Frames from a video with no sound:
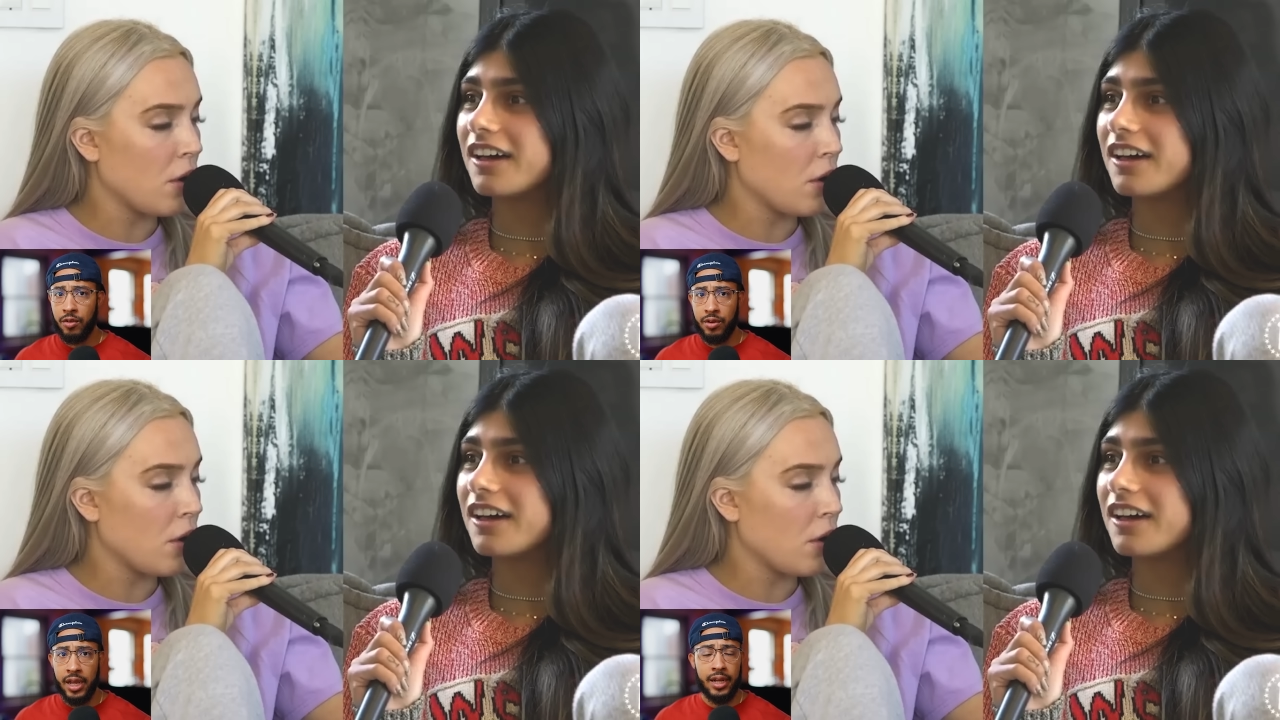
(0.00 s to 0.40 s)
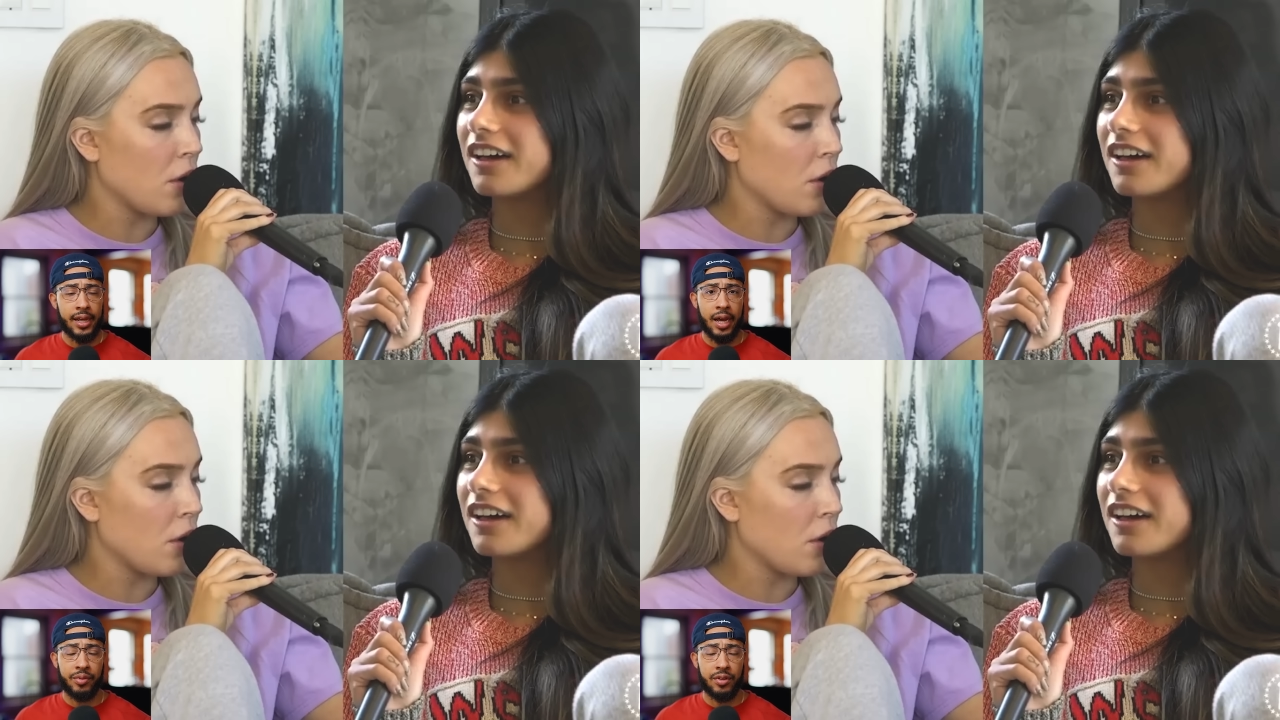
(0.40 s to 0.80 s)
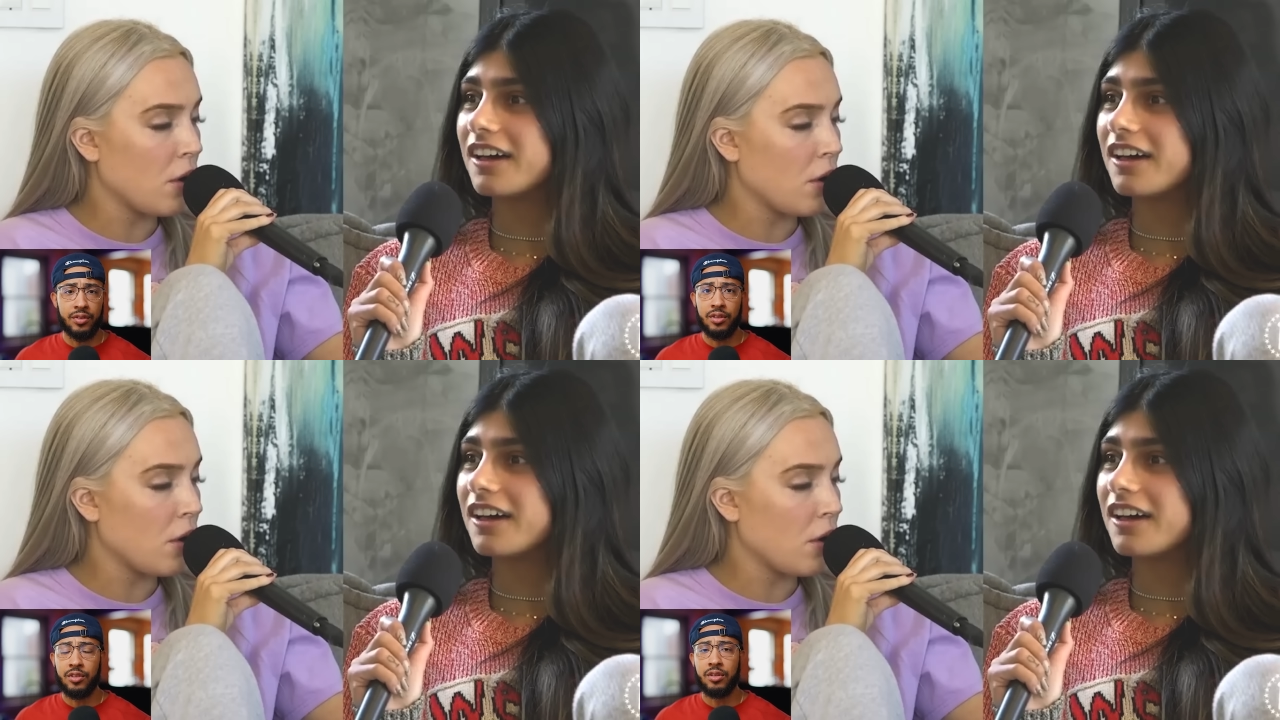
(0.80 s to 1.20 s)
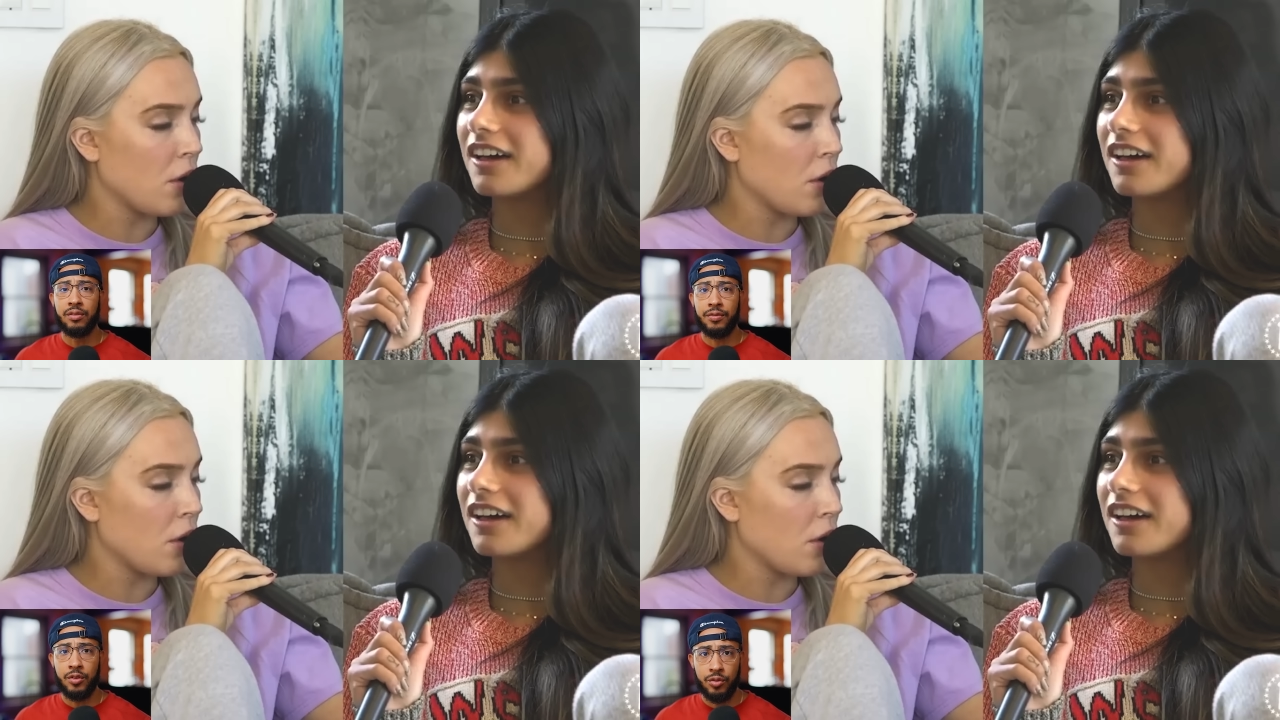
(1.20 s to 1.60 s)
Speaker 1: dating options into the
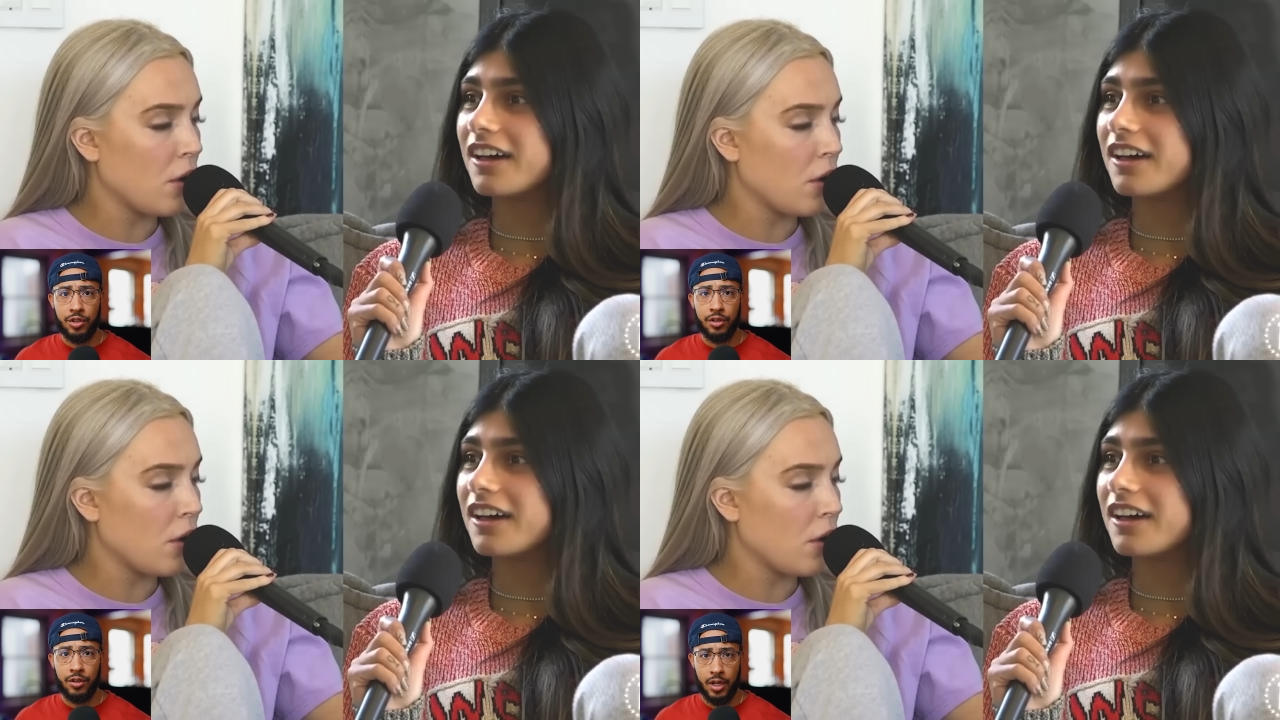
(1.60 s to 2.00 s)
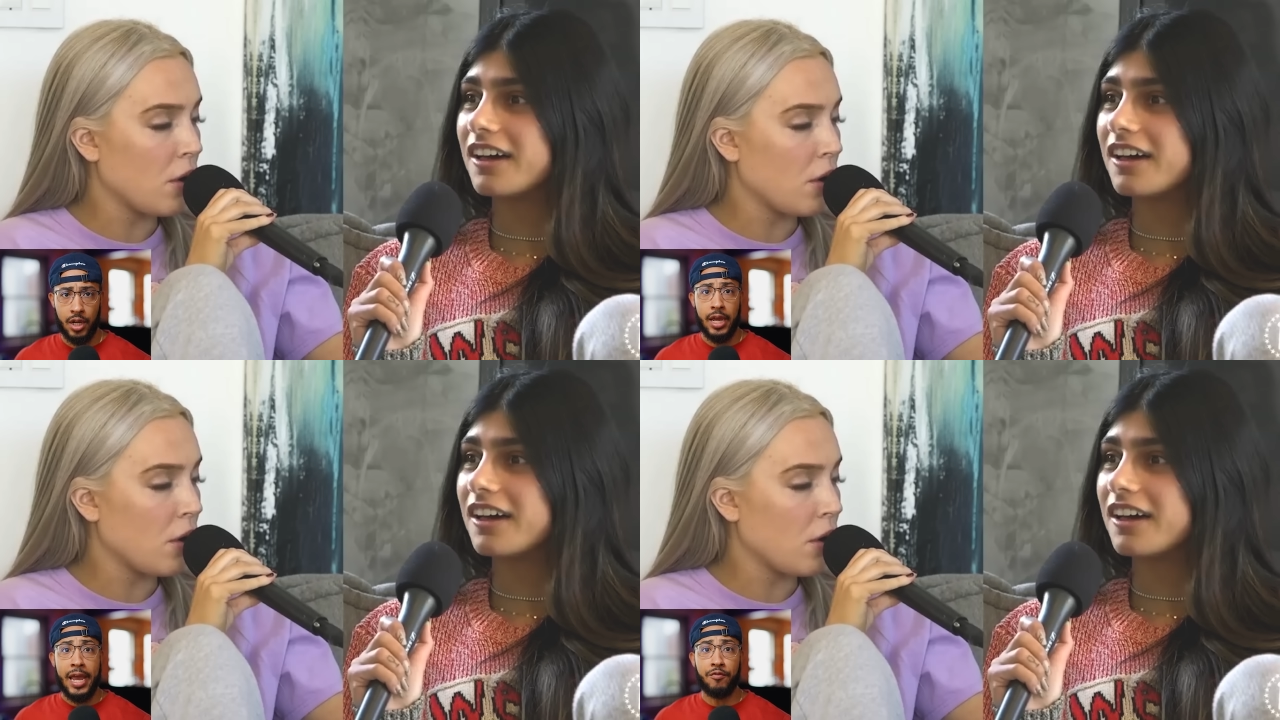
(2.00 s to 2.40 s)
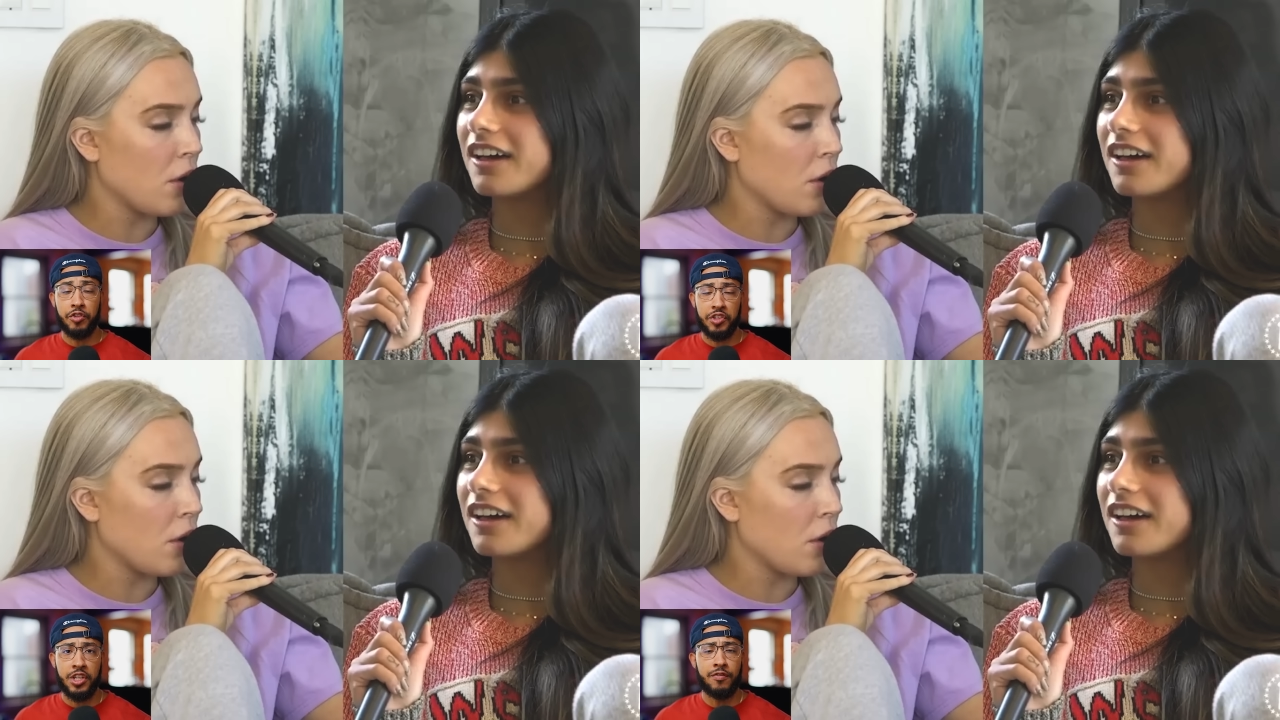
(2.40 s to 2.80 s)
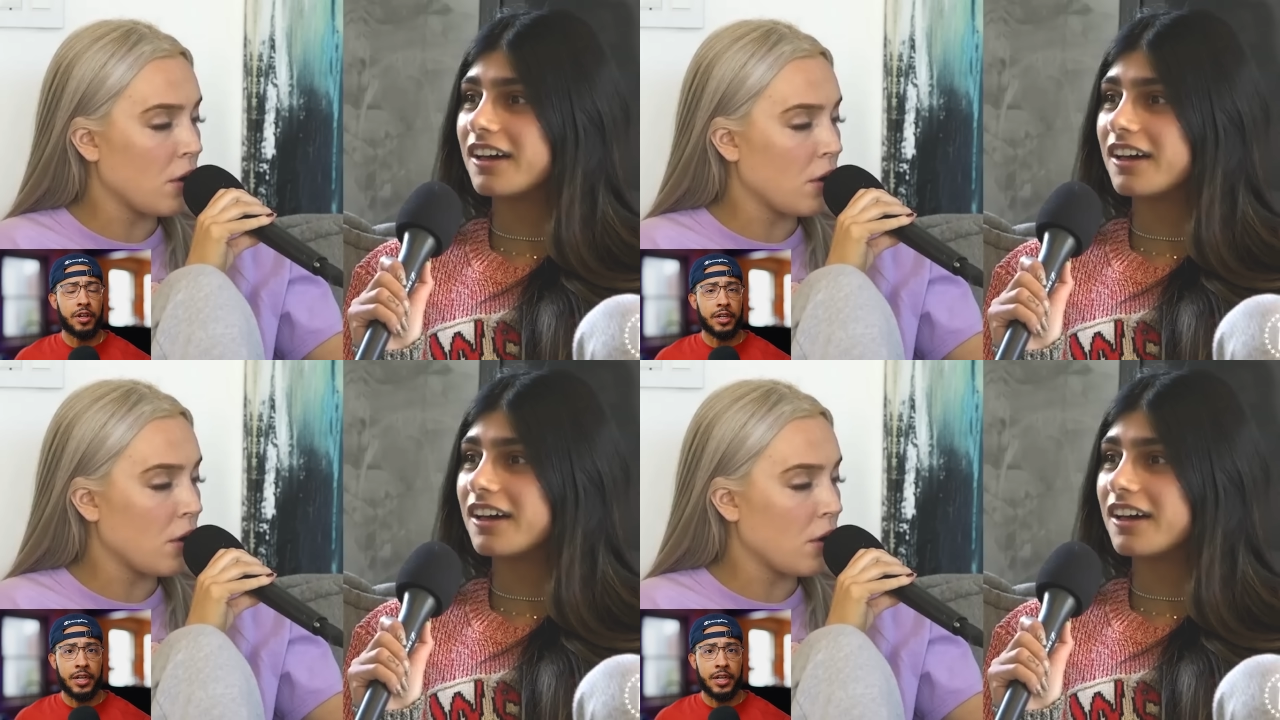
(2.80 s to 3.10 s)
future, receiving